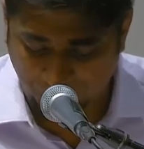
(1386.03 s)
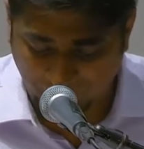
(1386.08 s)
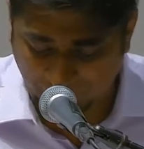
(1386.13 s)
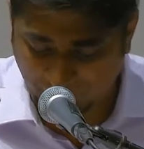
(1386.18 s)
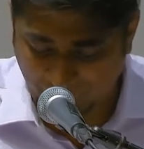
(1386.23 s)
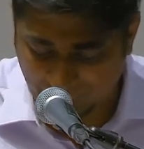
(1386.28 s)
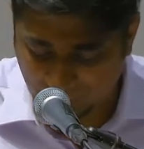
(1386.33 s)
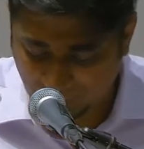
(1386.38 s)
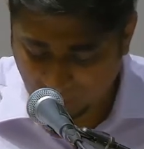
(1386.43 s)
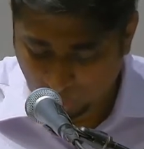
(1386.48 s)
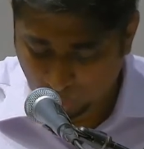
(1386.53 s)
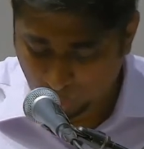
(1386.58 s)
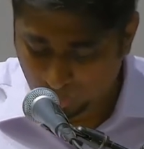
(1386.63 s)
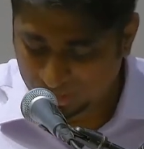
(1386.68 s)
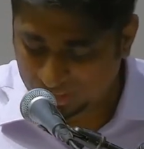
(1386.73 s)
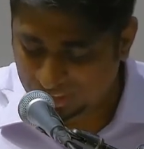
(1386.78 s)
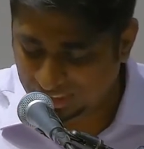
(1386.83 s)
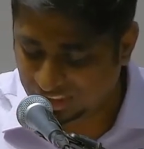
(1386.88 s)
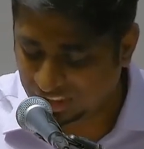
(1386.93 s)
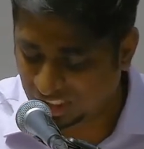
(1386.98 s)
pray
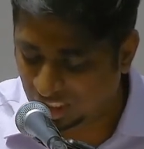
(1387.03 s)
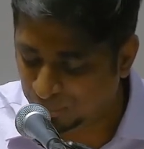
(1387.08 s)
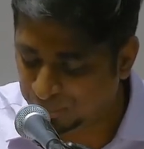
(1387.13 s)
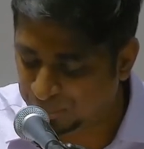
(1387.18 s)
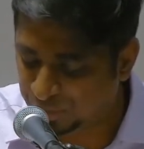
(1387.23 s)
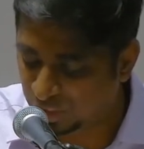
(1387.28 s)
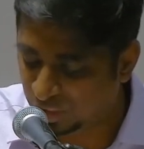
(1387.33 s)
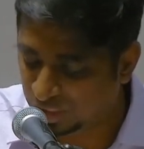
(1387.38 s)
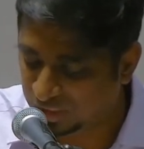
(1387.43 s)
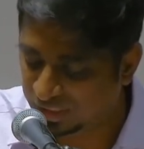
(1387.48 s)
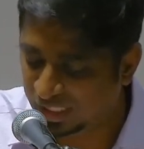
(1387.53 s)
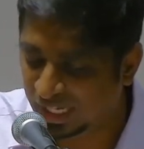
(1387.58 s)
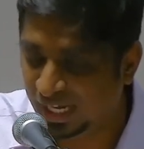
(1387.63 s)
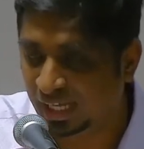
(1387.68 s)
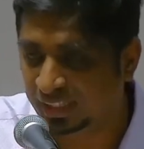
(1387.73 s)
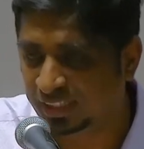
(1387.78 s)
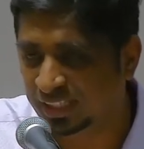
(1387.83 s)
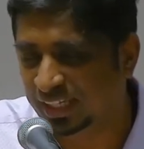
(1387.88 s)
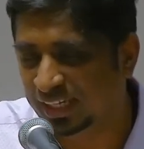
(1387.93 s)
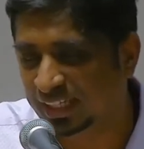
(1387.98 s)
with the scriptures, and
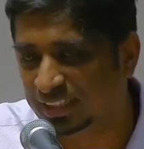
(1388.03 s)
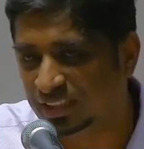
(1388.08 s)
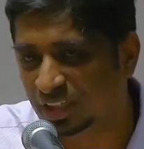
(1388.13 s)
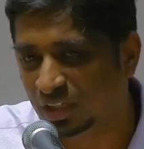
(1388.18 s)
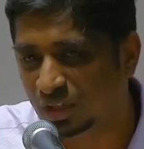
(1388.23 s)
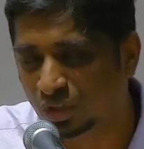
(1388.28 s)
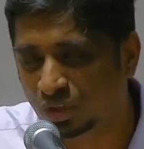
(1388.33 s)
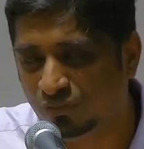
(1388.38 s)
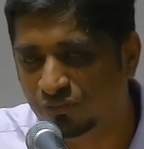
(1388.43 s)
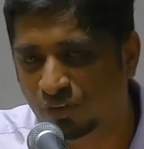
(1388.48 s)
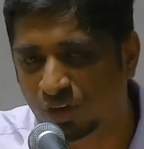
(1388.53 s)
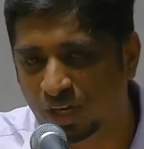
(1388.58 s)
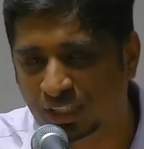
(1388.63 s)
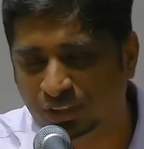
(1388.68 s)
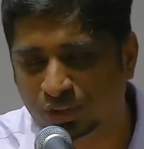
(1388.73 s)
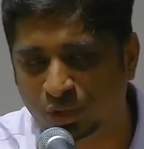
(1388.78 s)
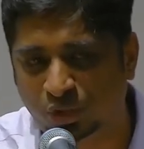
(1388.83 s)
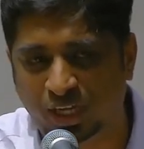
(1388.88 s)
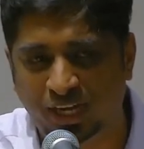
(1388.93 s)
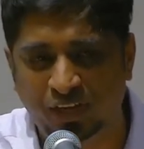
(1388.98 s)
I think it's a good for
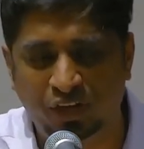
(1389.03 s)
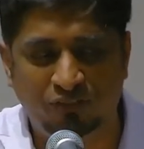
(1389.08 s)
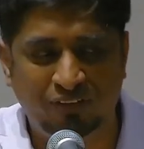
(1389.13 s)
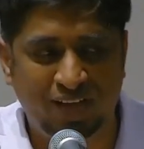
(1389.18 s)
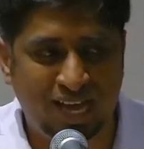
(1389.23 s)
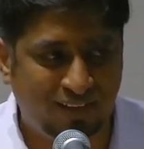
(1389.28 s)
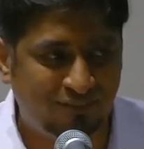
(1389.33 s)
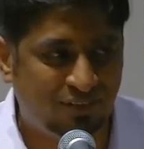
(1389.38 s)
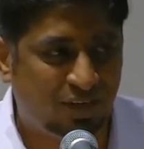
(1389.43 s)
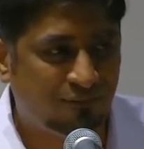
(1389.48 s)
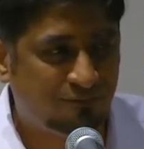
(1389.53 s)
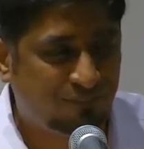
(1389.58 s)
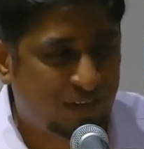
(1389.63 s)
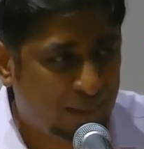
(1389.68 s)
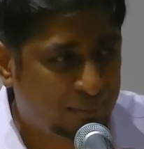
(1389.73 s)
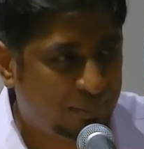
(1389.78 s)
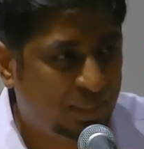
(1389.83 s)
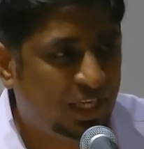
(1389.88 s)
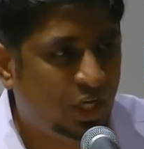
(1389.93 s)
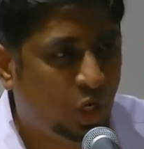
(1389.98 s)
us to kind of have our
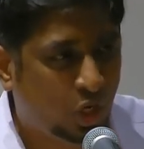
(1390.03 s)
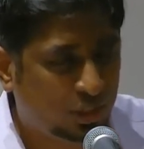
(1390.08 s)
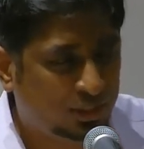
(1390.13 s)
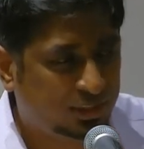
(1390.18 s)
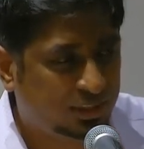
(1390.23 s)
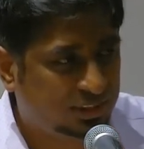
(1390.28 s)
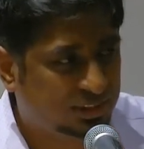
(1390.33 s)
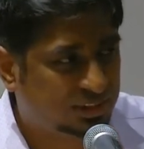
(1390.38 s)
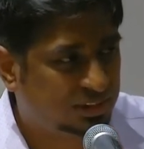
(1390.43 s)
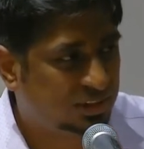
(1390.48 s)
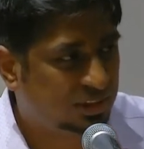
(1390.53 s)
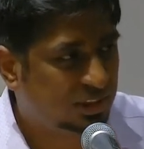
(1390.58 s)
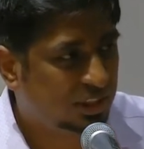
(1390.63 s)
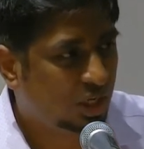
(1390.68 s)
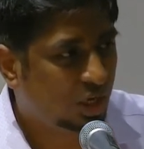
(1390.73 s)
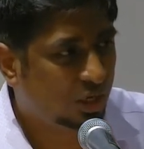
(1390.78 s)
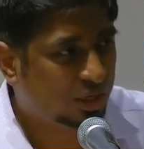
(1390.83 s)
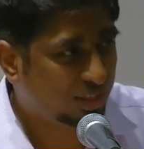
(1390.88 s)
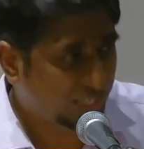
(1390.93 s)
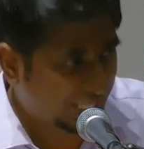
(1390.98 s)
family altars
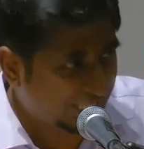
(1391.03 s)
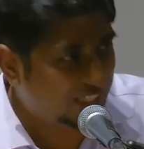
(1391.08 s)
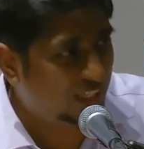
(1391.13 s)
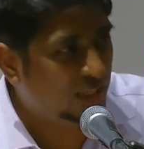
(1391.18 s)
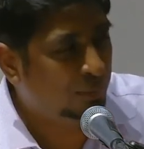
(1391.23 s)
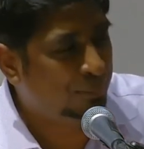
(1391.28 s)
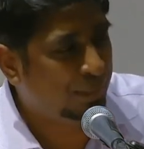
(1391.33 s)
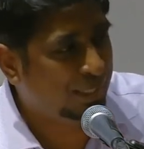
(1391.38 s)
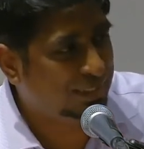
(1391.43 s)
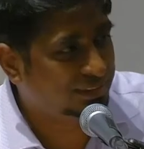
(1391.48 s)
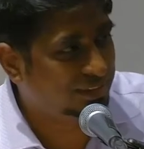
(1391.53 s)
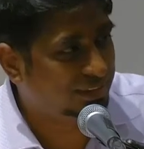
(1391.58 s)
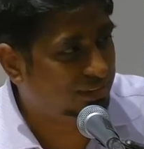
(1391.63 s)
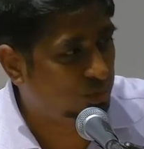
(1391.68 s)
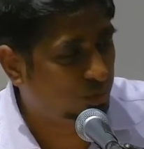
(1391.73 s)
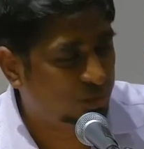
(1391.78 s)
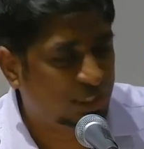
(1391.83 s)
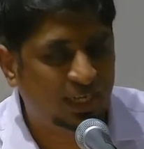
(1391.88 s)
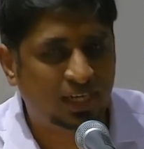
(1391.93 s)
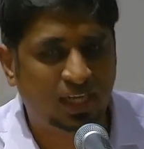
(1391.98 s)
on a regular basis
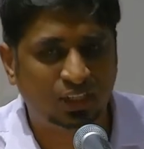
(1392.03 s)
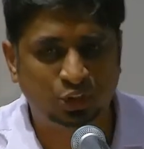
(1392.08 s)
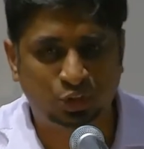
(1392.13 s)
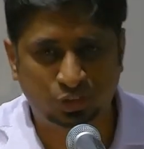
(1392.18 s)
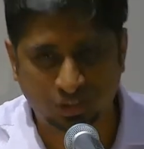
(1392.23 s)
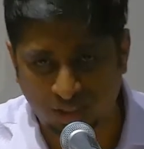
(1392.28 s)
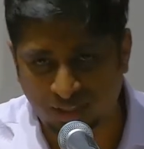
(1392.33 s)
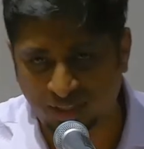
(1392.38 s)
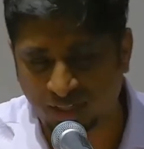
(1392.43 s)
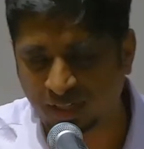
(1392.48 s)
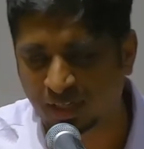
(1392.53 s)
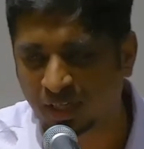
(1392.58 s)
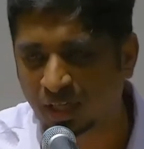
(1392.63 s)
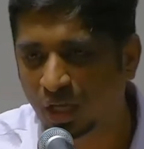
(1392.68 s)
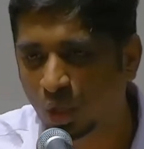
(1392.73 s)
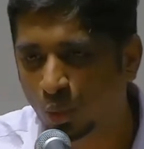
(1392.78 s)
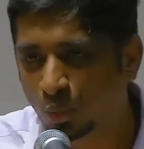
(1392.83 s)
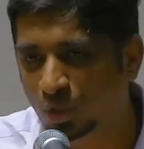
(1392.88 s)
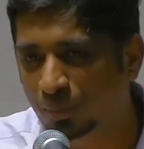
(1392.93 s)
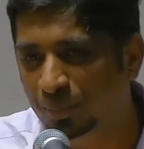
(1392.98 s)
so that our children
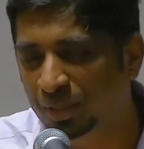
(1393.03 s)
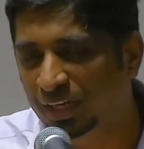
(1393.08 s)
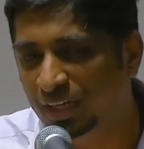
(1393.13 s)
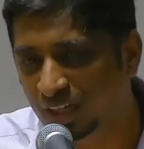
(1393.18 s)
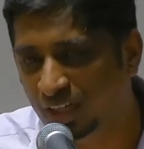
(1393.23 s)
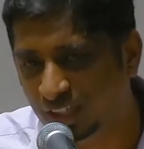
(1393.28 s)
will be